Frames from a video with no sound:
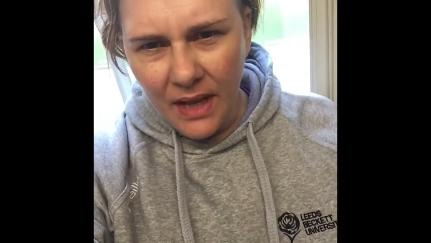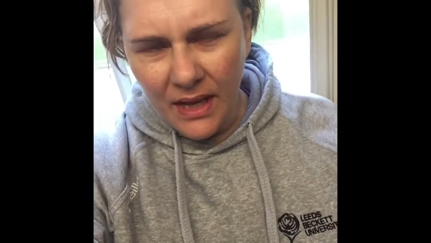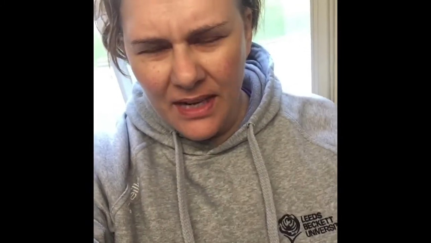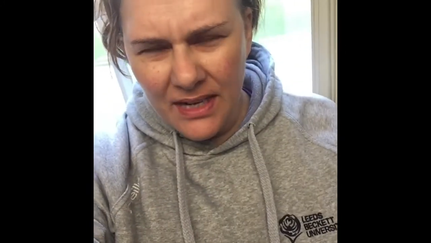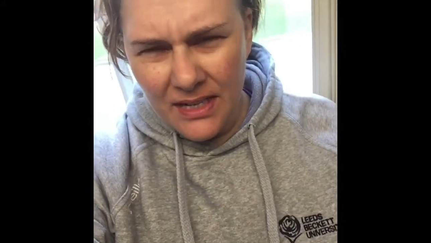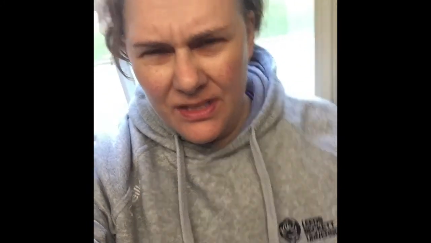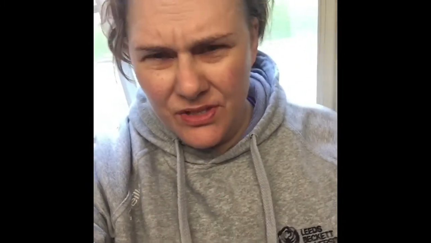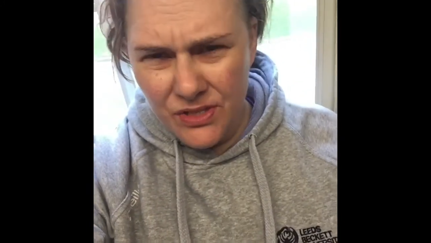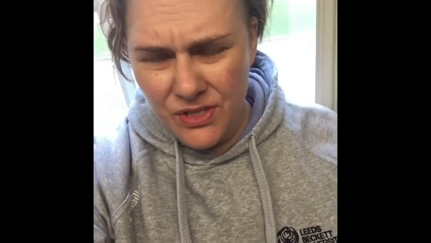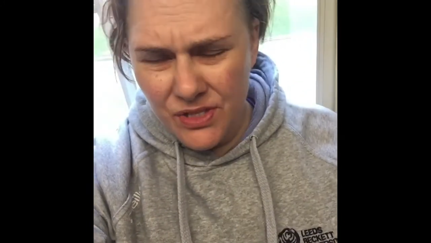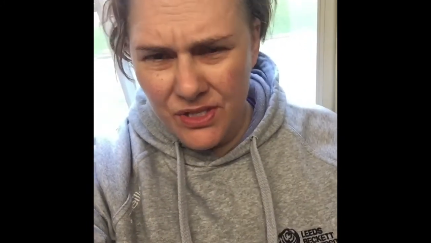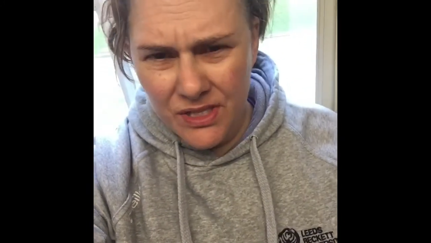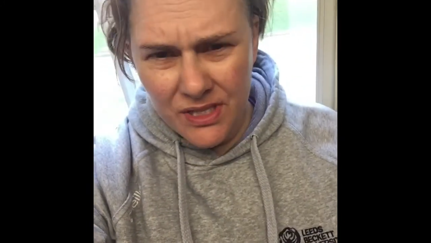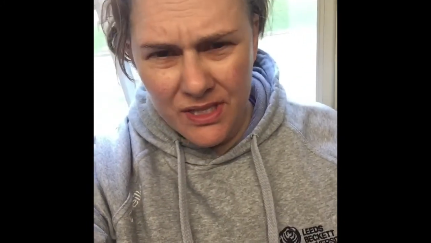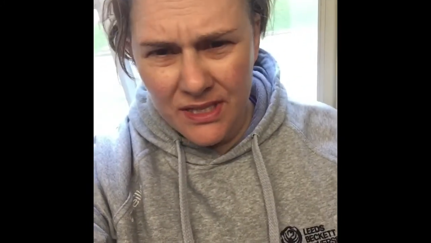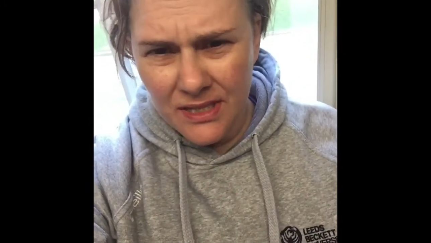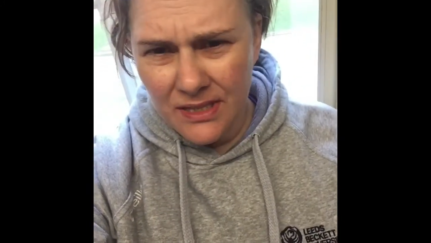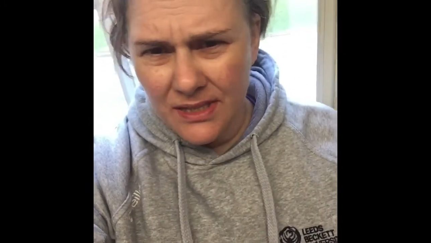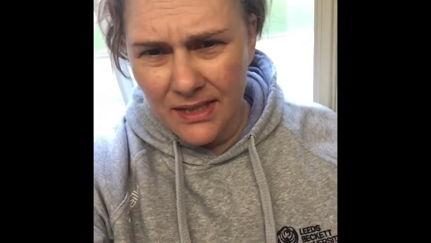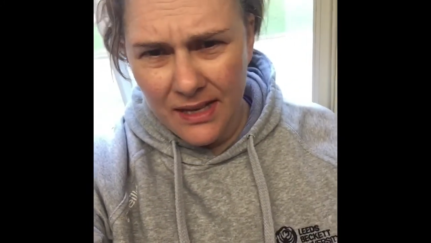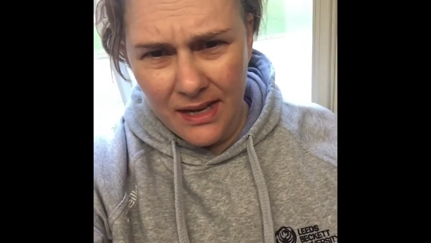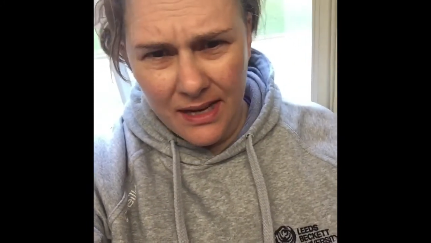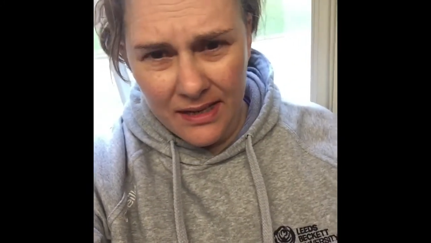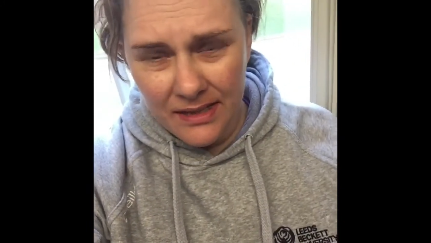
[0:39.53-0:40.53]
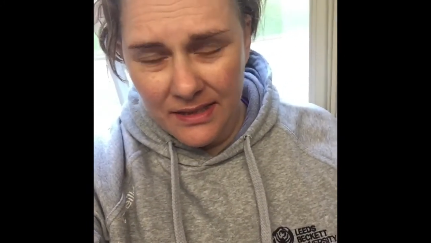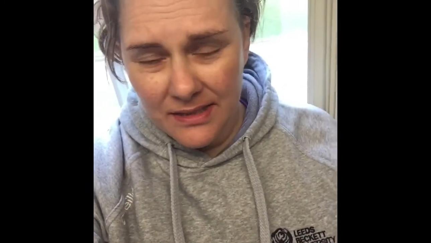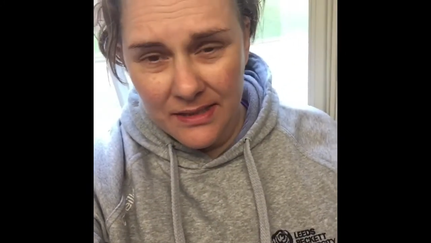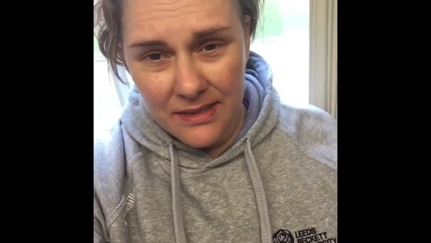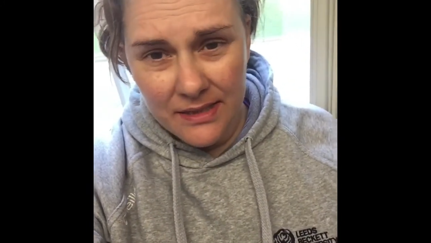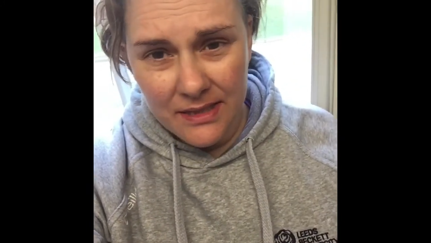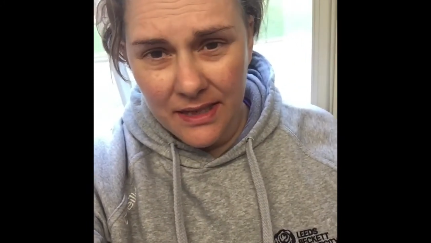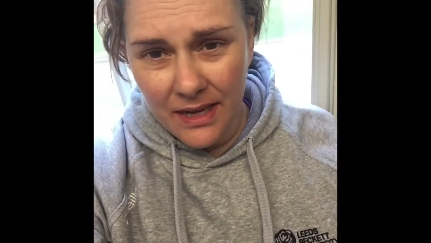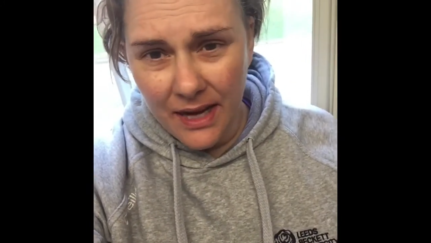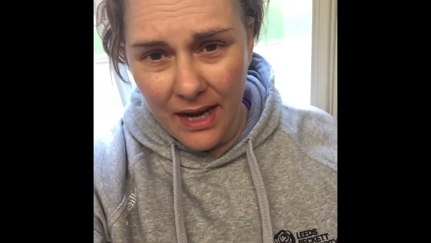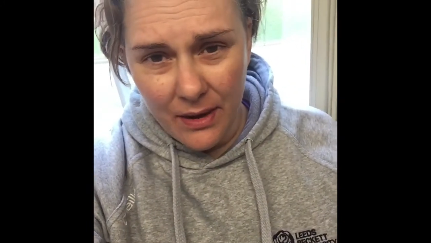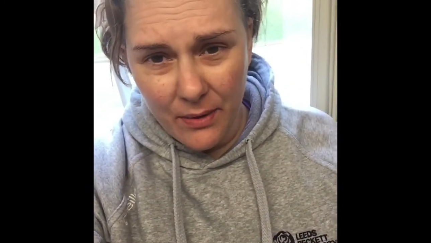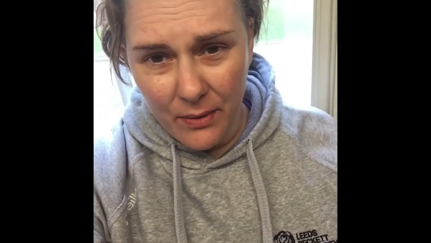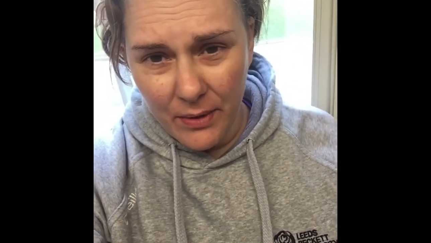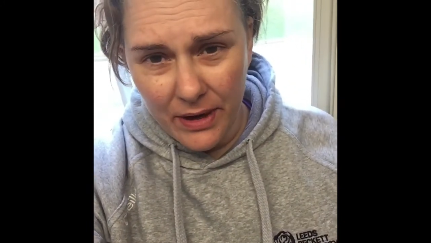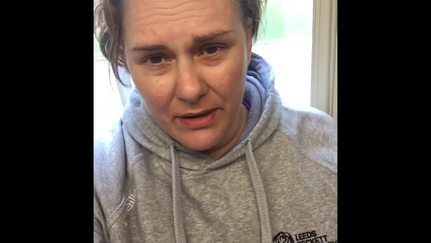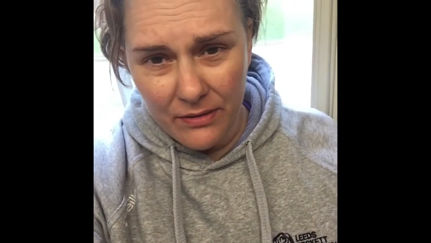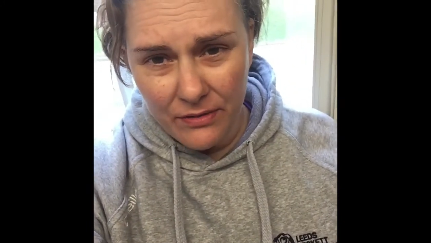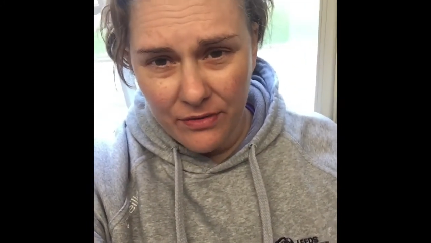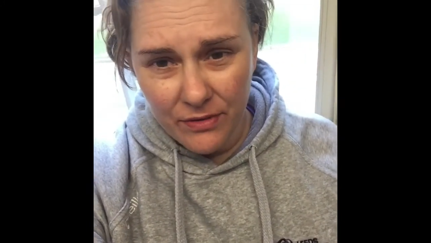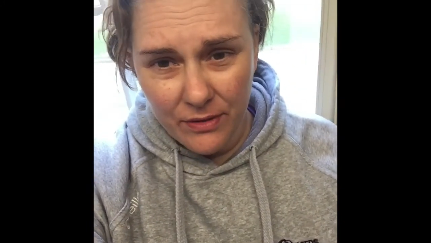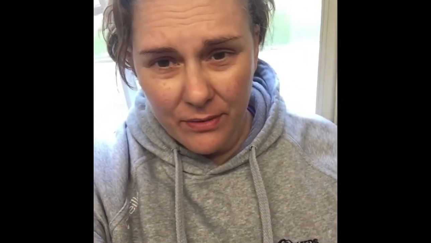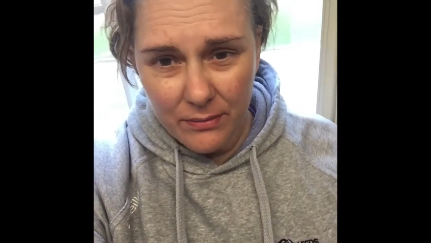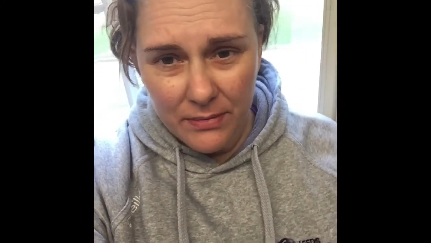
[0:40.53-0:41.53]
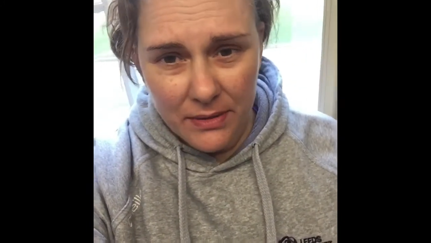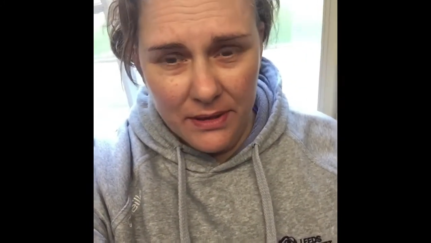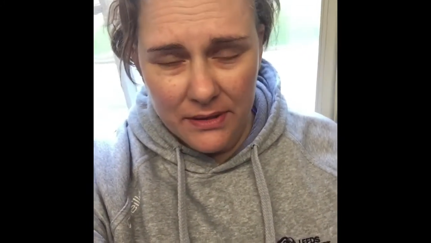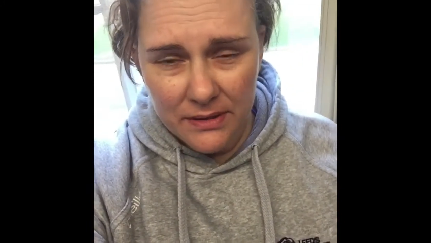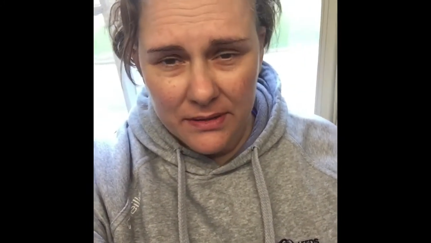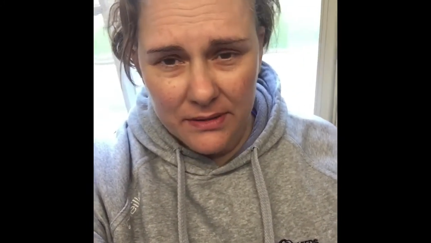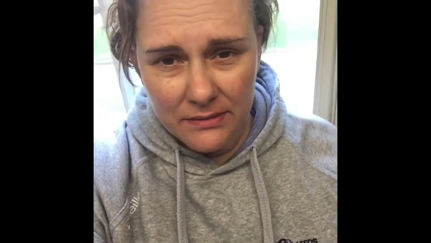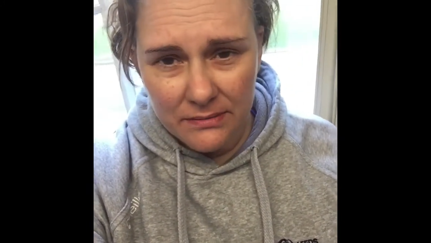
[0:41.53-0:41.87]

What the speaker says: it's just nice to get away from